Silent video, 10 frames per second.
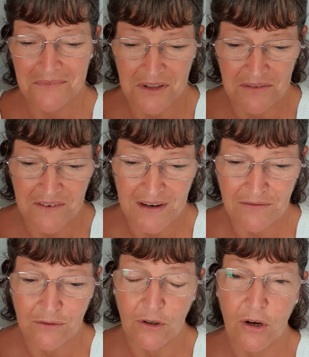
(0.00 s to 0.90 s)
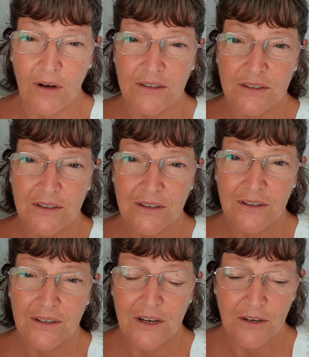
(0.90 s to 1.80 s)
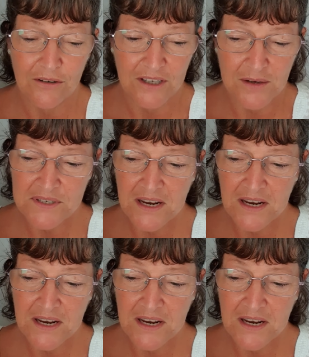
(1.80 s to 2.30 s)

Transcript: the faithful God, who keeps